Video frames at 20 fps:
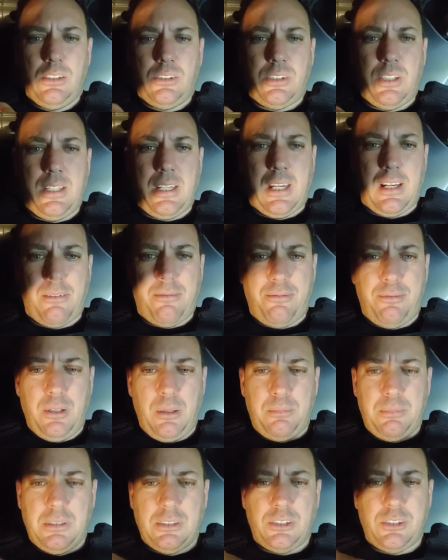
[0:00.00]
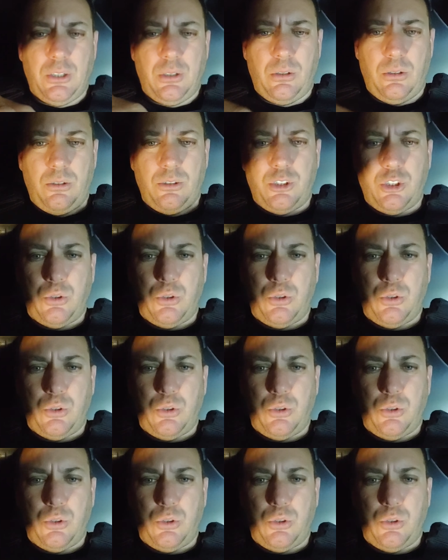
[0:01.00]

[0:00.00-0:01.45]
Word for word: So you got to flip this little